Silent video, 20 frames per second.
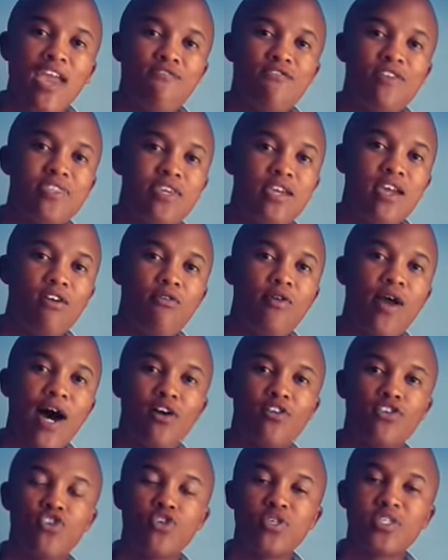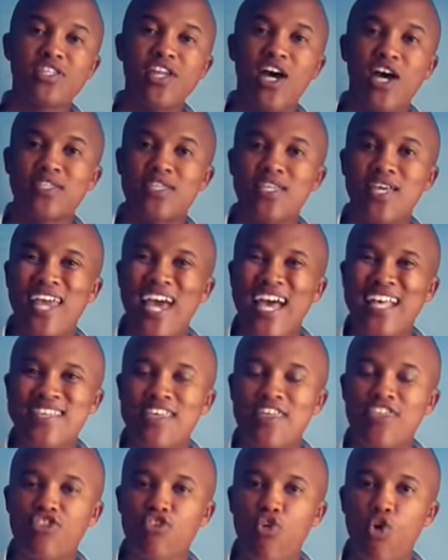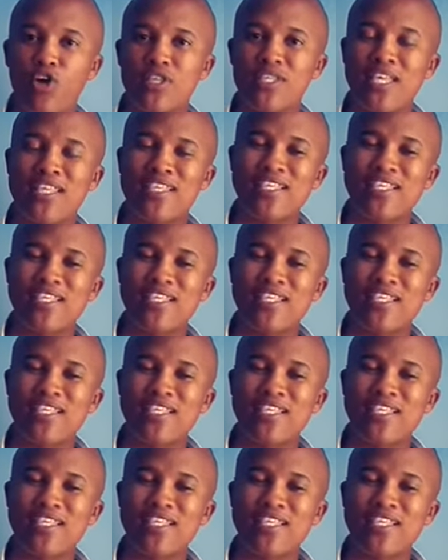Everything around you started as a thought.